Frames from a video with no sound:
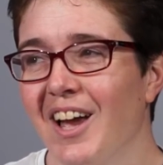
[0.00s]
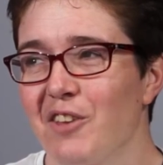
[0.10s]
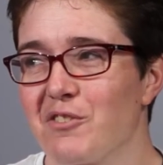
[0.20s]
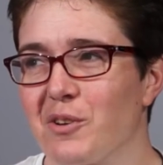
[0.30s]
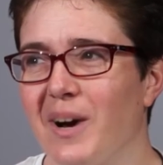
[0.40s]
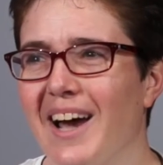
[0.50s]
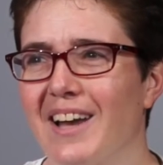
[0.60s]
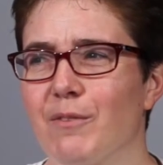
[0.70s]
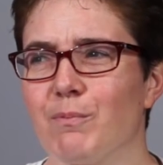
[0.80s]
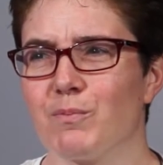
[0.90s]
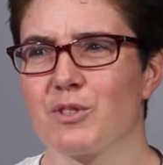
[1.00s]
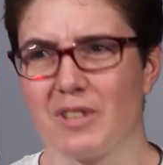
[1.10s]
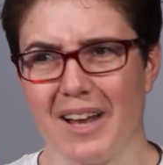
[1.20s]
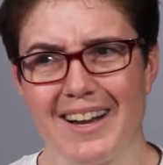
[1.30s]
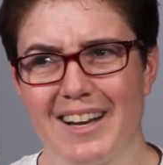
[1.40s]
So I had a
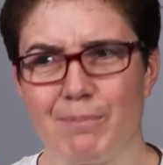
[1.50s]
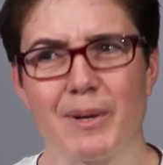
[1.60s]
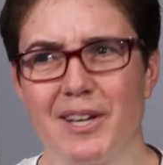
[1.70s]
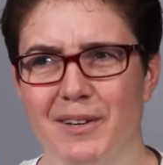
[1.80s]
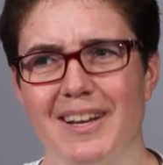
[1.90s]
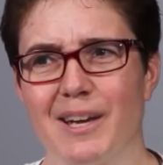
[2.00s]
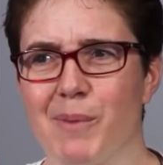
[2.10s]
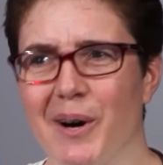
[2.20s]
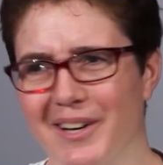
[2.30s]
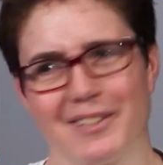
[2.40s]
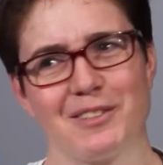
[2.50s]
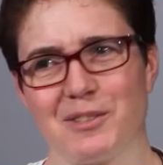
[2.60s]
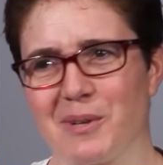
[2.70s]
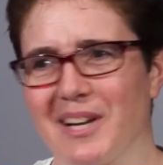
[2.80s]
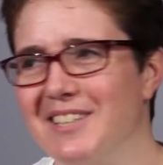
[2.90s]
slightly peculiar path
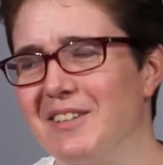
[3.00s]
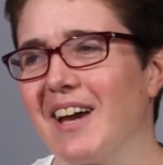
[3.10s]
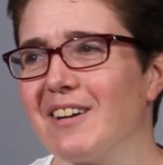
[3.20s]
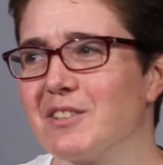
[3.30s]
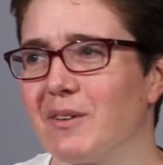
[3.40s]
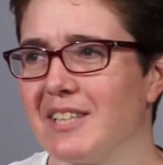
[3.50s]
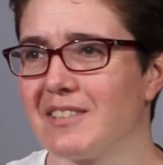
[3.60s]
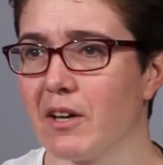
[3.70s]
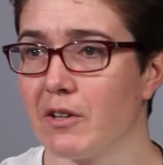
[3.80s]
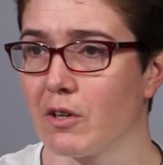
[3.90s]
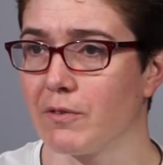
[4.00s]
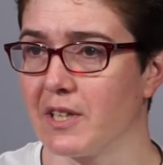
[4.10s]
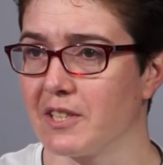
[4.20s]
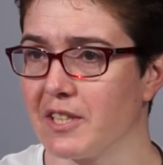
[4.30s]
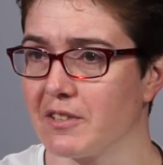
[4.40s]
to what I do now. So I started off
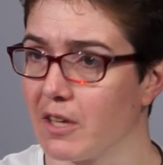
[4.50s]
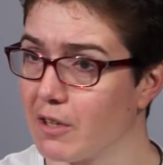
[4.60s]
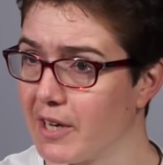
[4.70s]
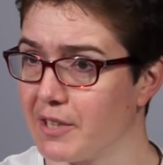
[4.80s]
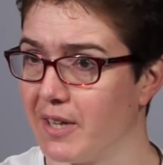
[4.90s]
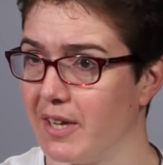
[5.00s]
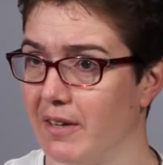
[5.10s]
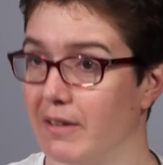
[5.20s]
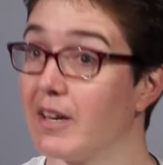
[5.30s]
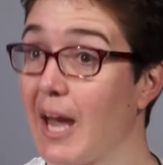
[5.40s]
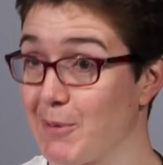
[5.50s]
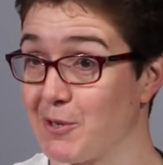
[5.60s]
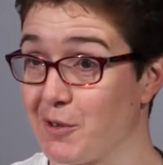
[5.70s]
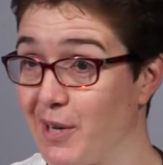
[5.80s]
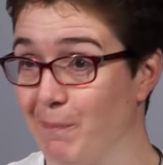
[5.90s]
actually as an undergraduate in
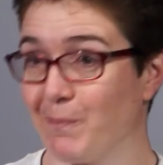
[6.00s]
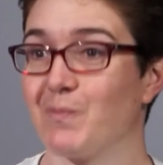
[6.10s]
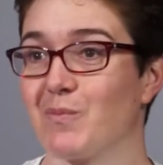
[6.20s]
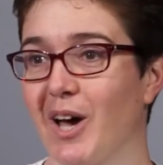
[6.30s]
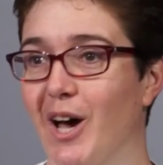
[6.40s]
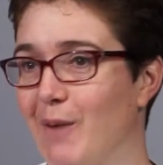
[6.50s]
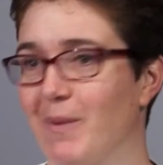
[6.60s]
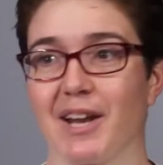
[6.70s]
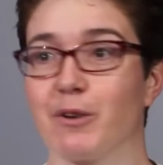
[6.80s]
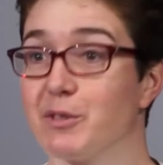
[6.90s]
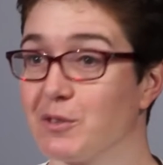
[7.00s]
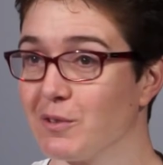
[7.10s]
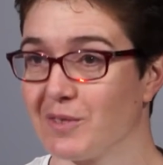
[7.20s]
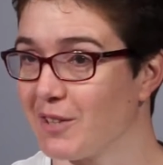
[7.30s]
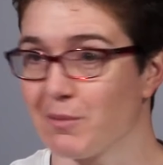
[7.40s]
chemistry. And I always
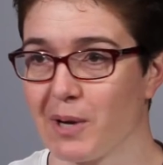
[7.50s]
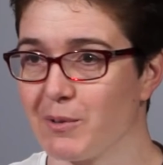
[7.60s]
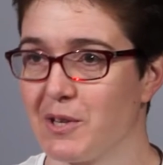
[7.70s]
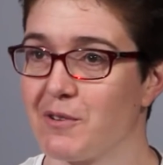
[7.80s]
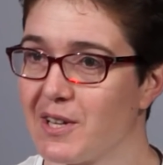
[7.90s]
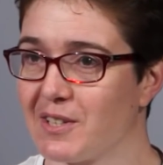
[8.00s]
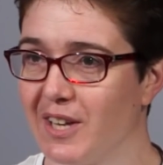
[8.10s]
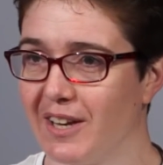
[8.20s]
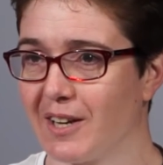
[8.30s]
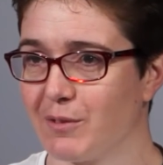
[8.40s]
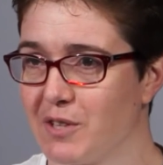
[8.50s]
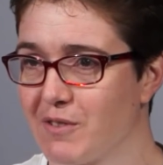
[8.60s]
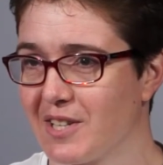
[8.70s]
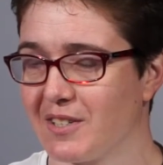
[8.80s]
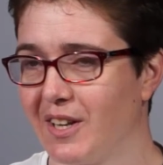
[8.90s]
thought that's what I was interested in, and I was
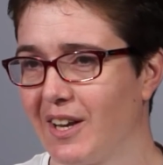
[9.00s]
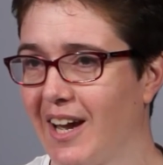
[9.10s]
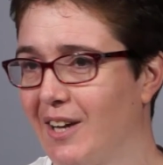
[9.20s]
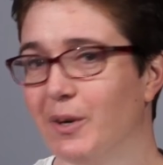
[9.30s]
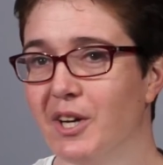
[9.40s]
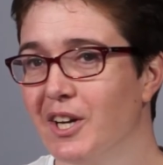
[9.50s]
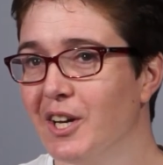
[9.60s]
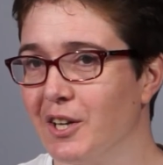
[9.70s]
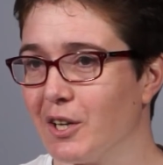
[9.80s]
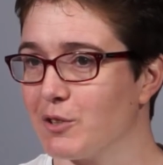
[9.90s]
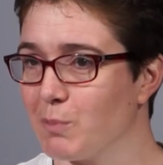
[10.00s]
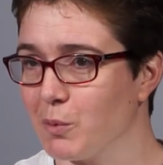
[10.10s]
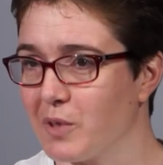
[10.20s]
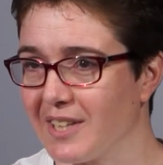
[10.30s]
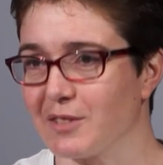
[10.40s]
interested in how,
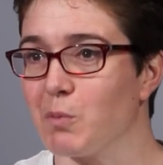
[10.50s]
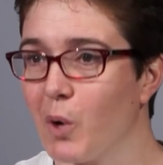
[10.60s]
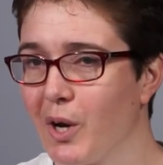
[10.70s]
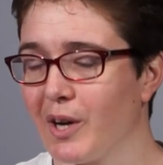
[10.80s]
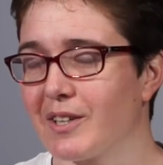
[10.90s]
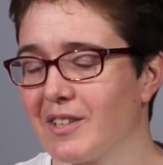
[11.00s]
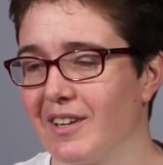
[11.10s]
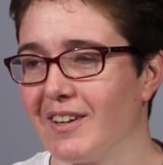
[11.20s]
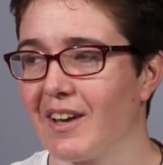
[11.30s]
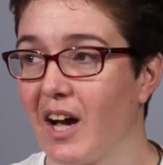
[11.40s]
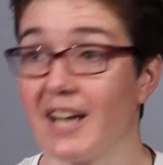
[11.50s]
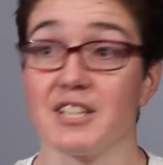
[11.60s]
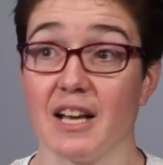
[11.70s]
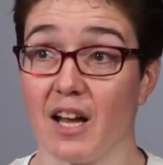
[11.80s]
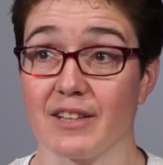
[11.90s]
small things worked, and I
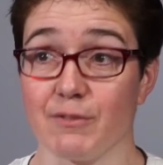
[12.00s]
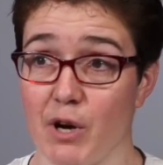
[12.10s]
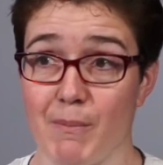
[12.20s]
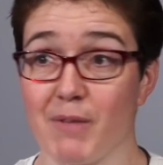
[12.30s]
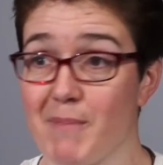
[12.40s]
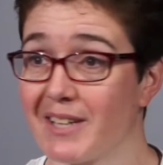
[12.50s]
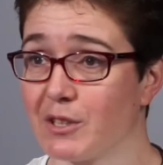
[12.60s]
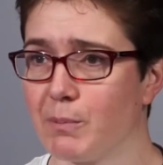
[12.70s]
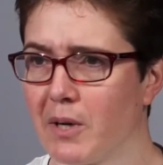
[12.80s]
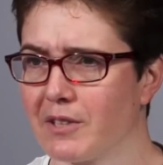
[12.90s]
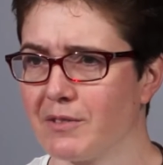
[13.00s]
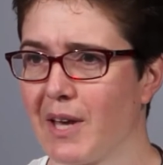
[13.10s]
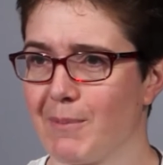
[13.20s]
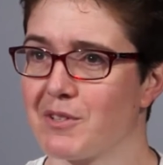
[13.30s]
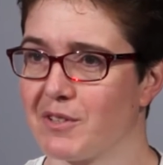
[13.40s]
actually liked the very mathematical parts of
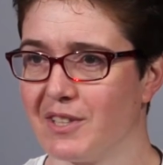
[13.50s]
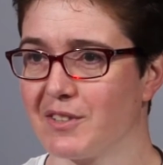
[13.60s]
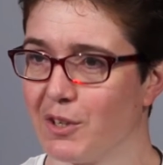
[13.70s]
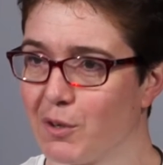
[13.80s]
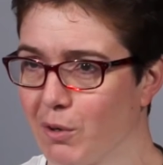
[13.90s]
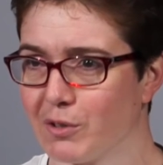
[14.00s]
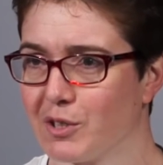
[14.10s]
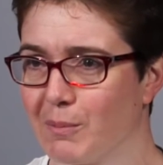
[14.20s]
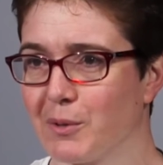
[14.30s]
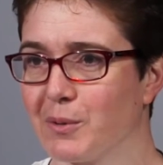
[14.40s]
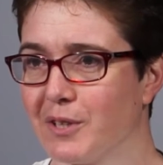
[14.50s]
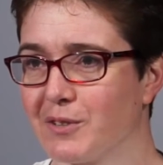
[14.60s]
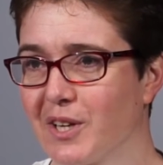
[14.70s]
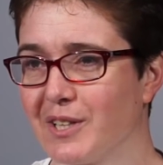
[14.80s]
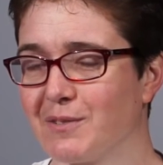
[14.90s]
chemistry, so quantum and all
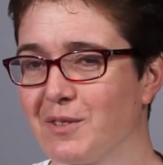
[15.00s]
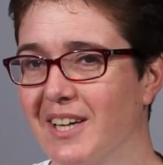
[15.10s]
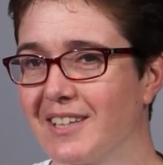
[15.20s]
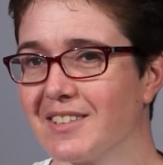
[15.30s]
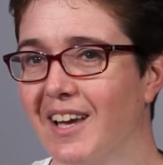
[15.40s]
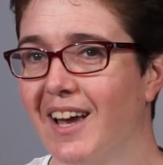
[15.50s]
those kinds of things.